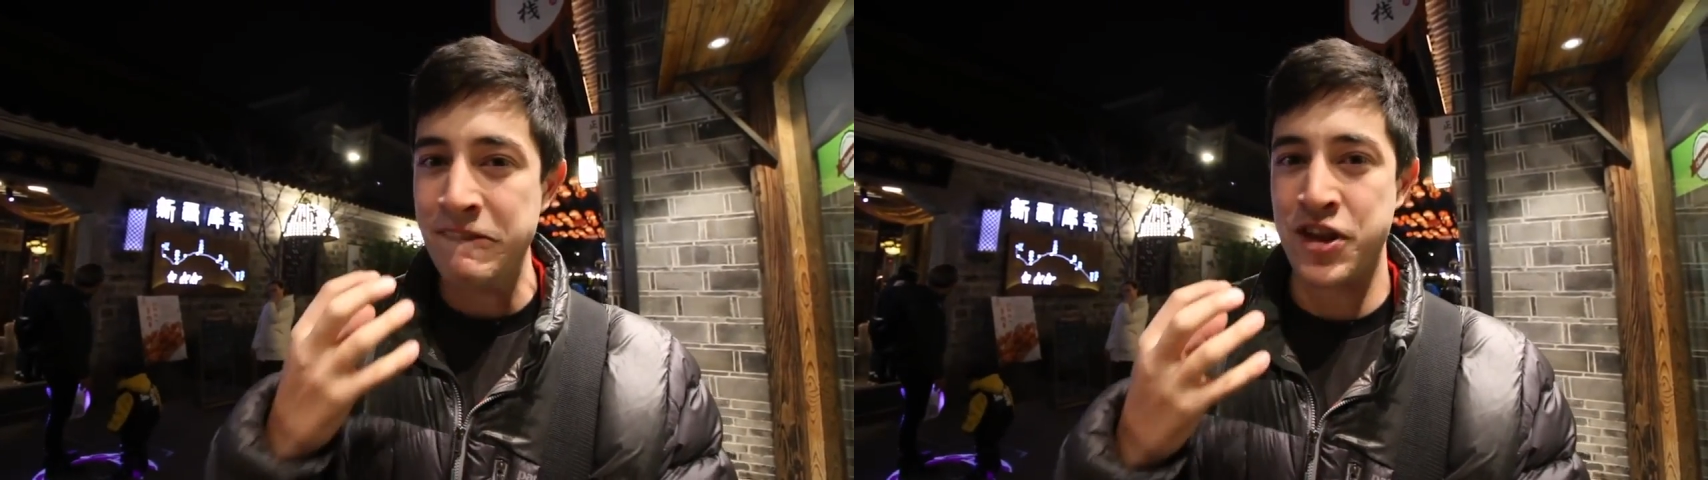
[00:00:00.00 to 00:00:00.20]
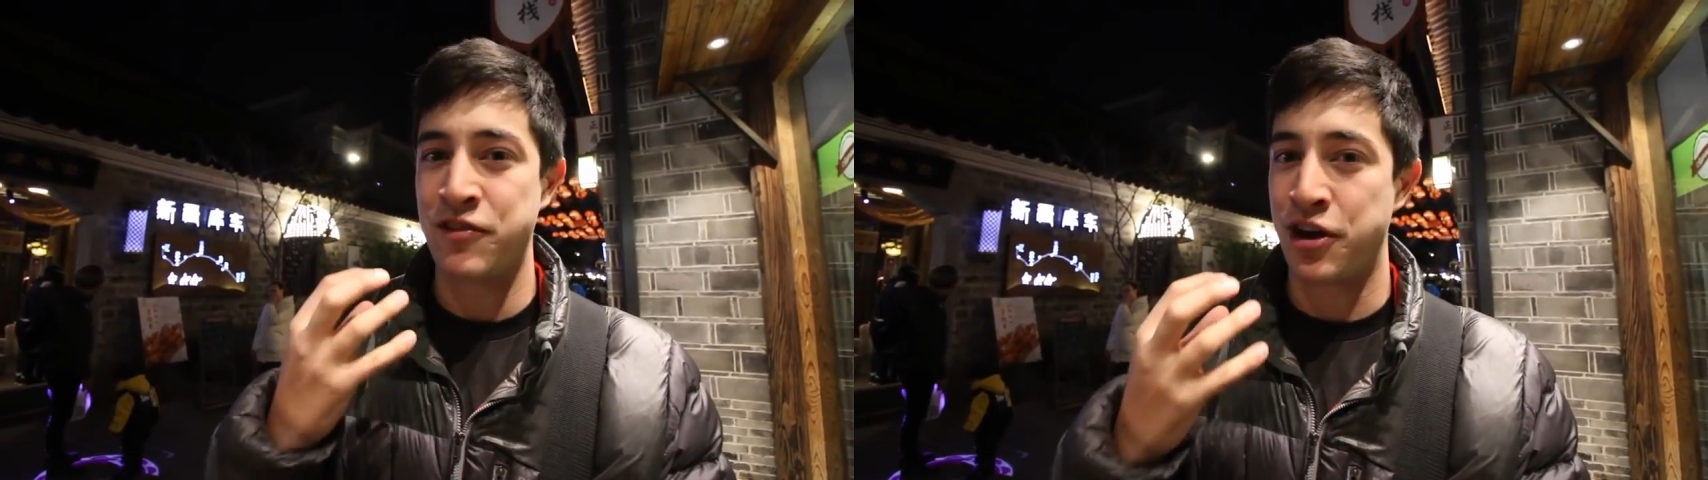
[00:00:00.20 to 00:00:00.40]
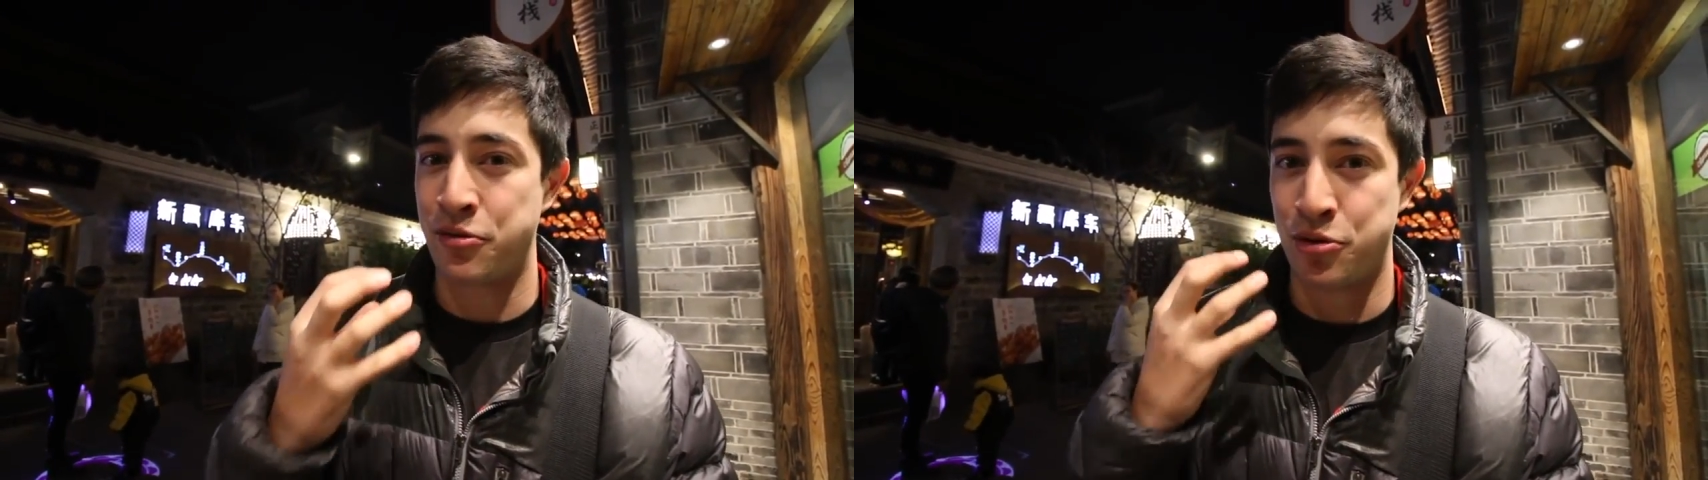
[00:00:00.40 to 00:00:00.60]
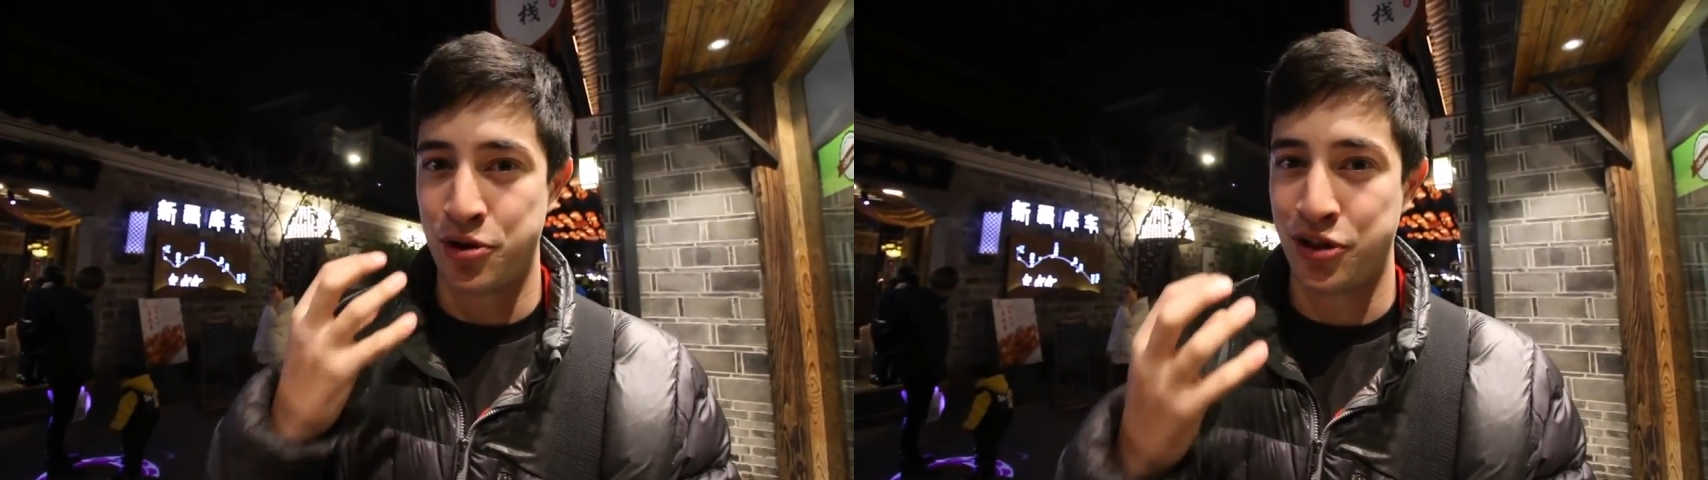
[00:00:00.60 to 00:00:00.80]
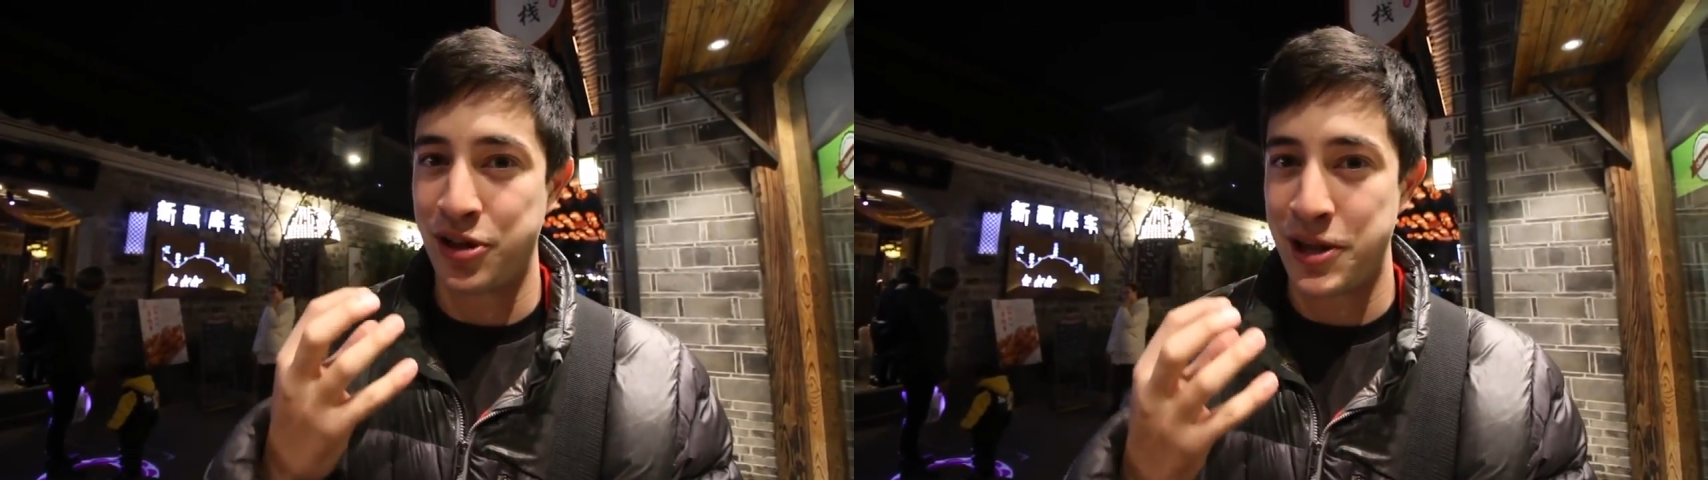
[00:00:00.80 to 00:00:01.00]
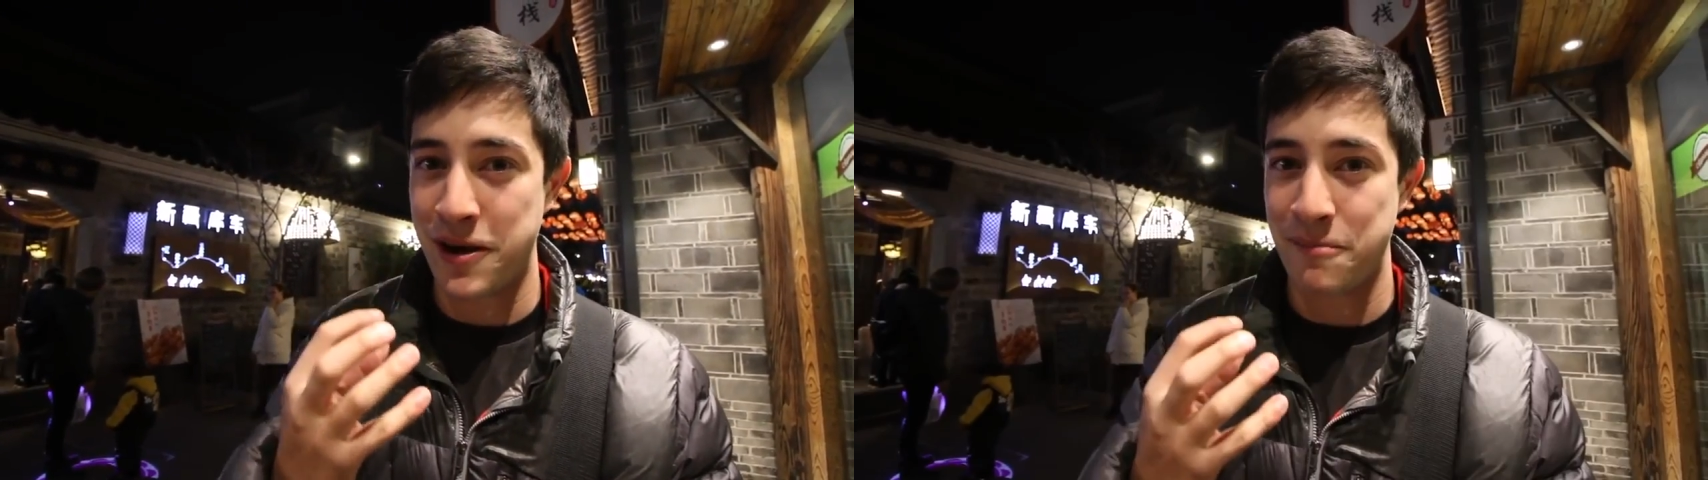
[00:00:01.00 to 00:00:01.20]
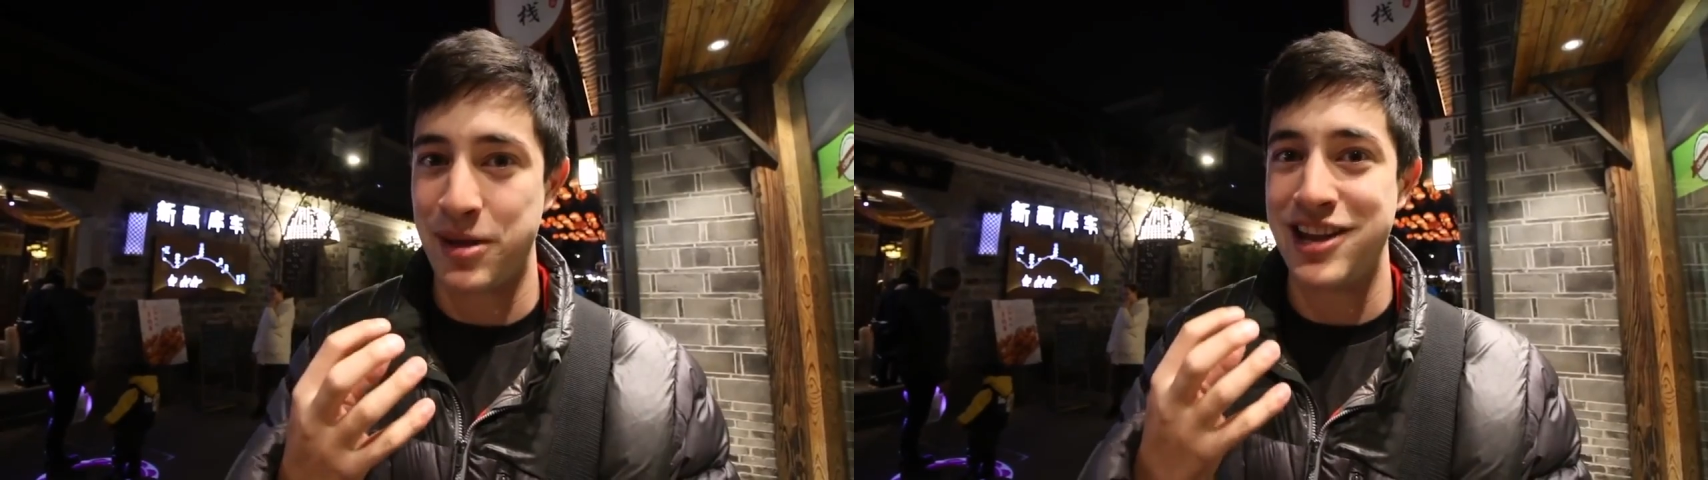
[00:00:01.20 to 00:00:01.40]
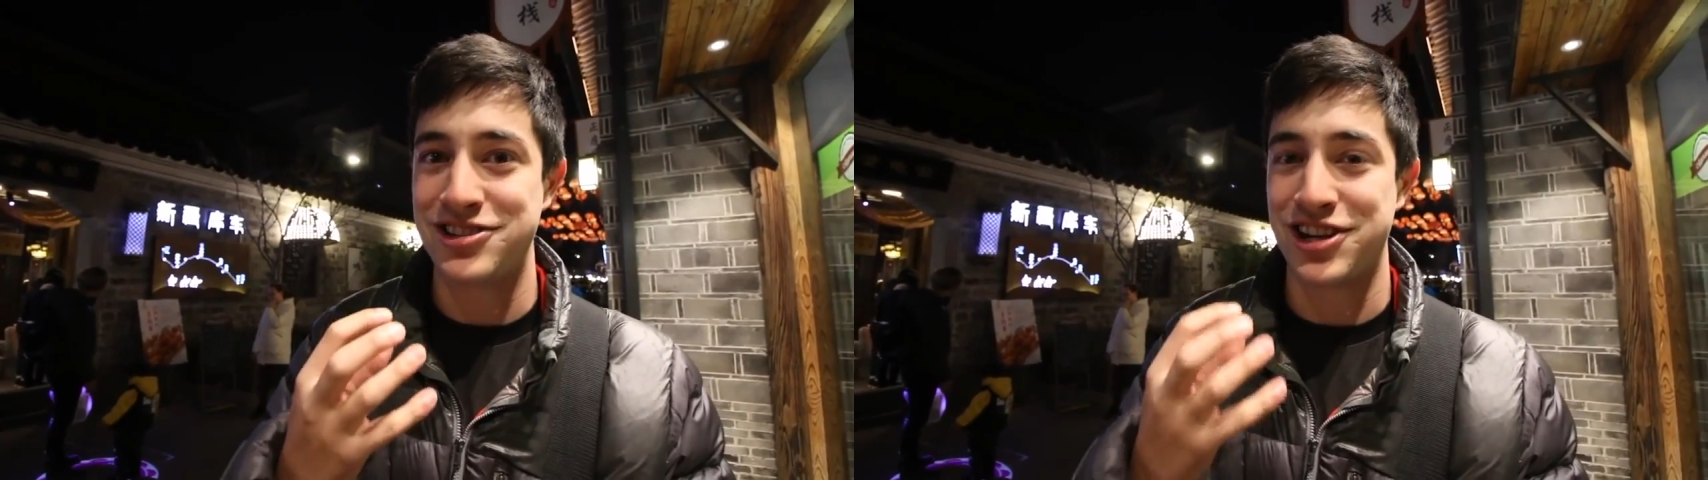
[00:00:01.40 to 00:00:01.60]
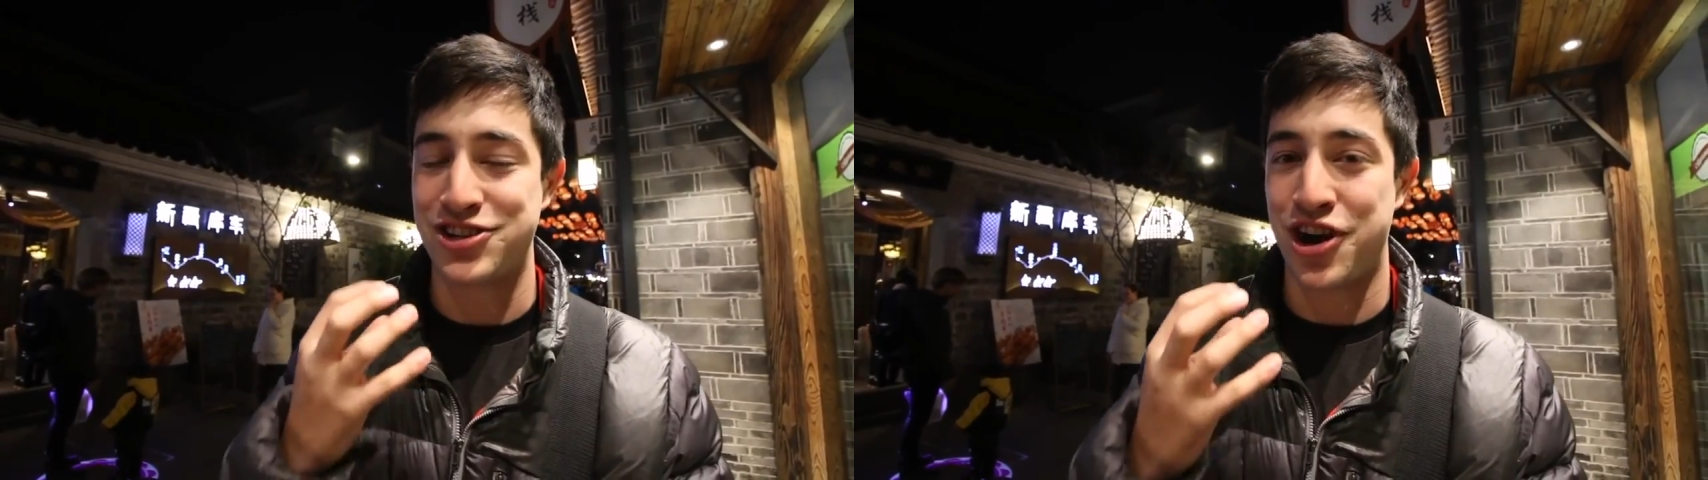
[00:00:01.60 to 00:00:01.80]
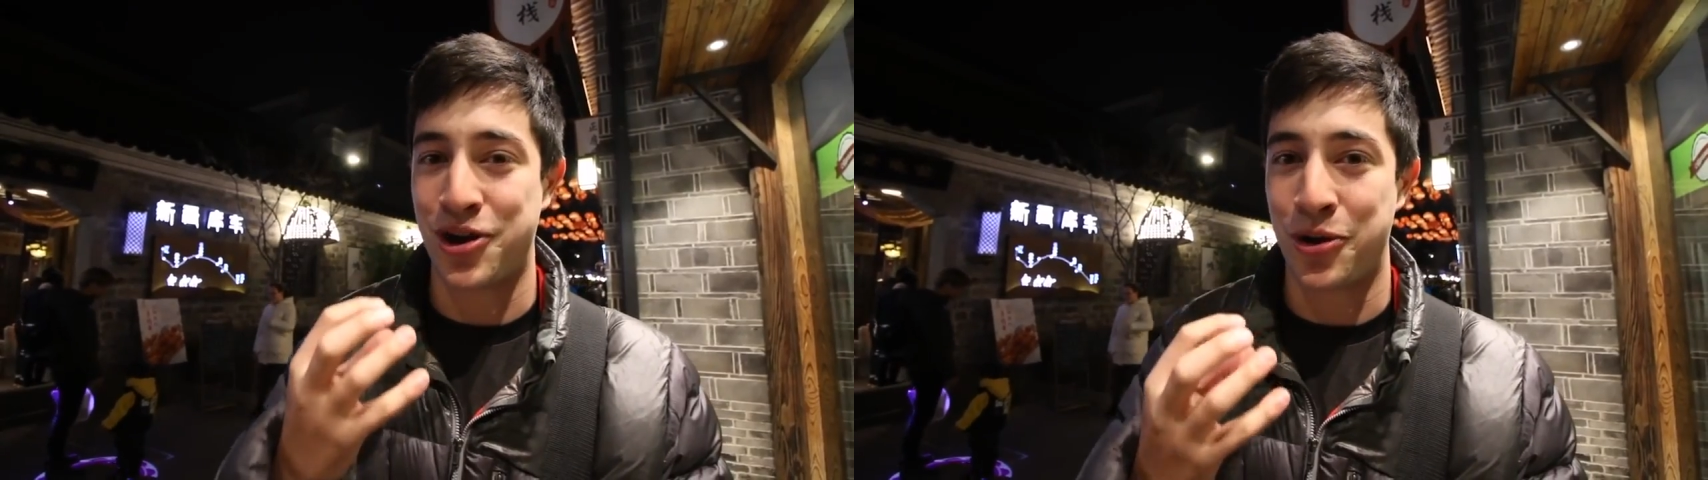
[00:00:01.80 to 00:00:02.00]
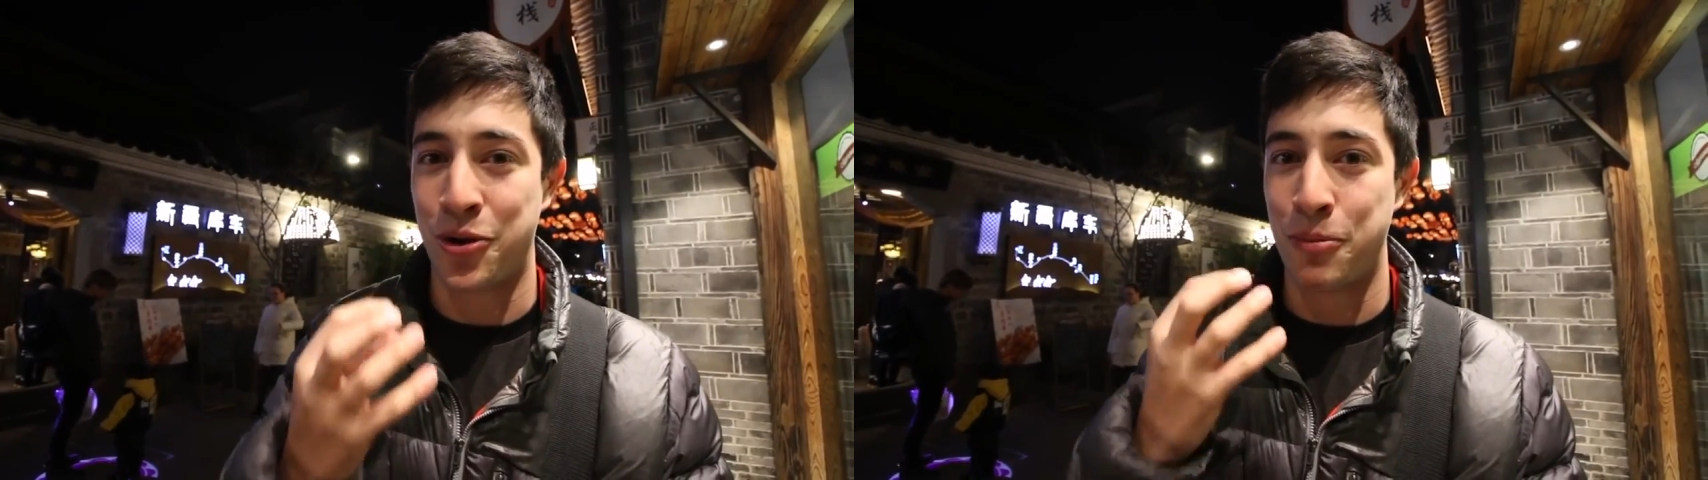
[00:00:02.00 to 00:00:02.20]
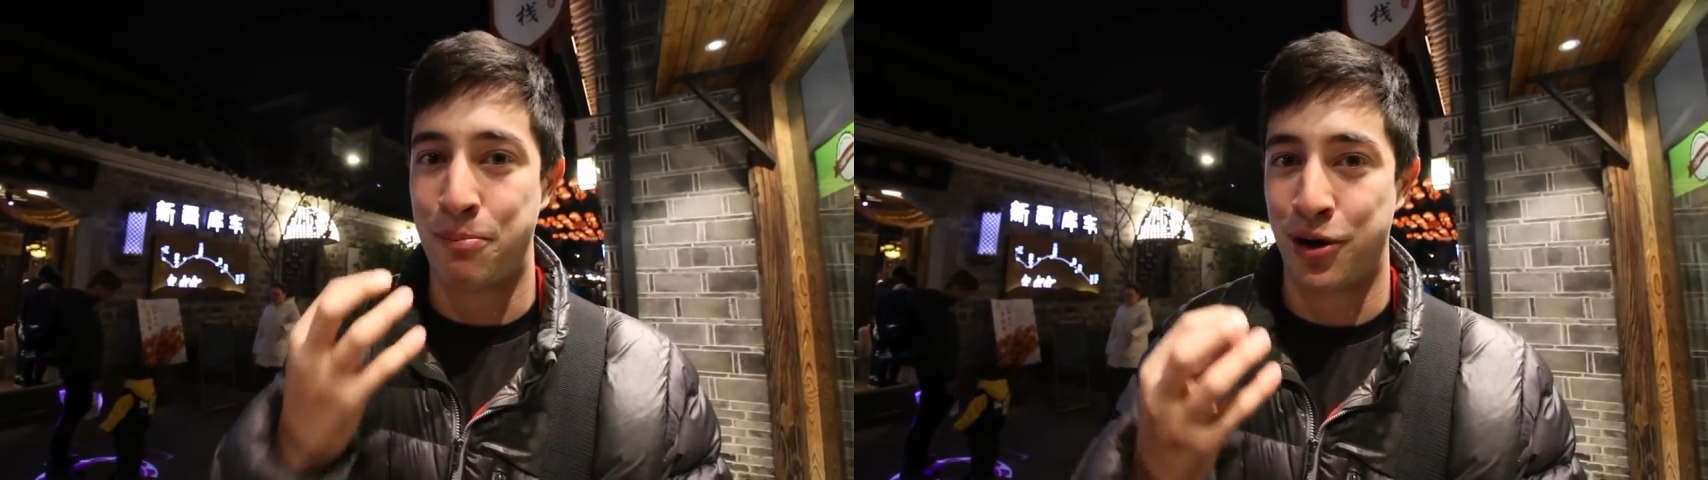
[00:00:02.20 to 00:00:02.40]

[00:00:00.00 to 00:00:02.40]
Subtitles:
And they've got a really amazing charcoal